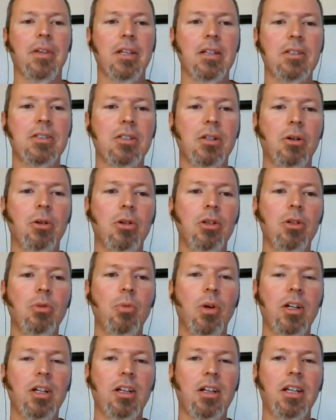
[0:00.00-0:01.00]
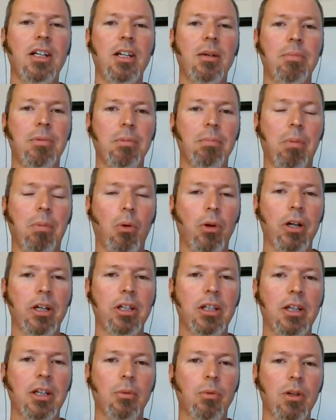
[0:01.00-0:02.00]
and so you want to clean up the
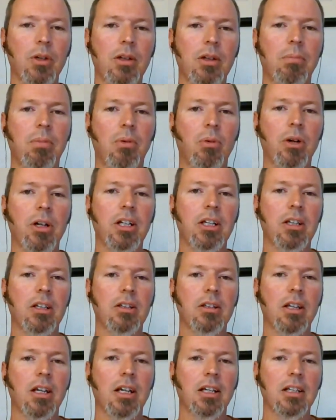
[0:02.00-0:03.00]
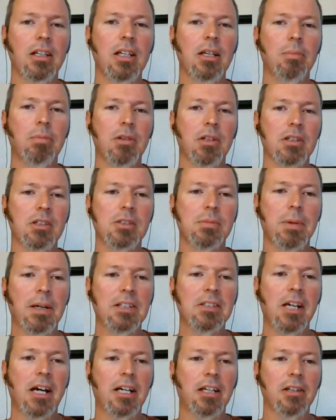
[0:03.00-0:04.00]
boring, get rid of the boring, and and keep the
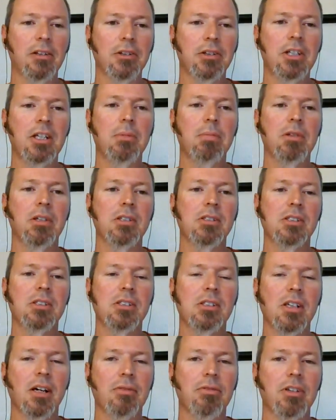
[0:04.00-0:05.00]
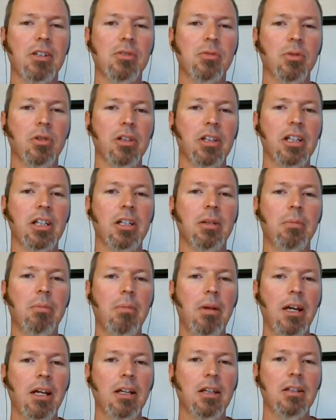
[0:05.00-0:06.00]
spectacular, keep the stuff that's really going to
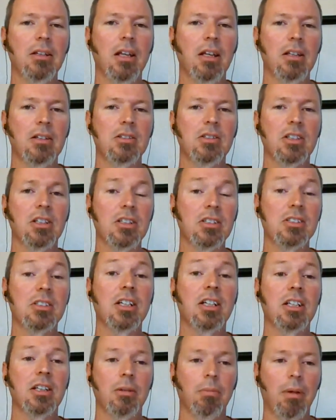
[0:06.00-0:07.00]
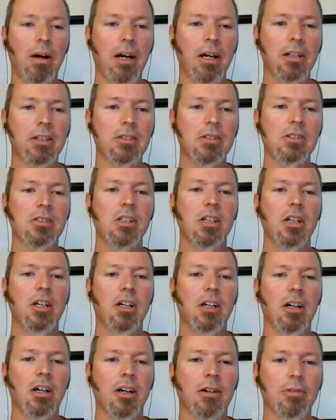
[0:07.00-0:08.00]
make that's going to stick in the minds
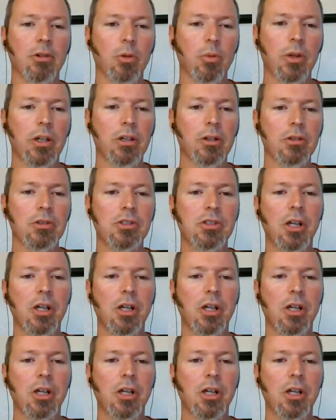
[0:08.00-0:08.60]
of your readers.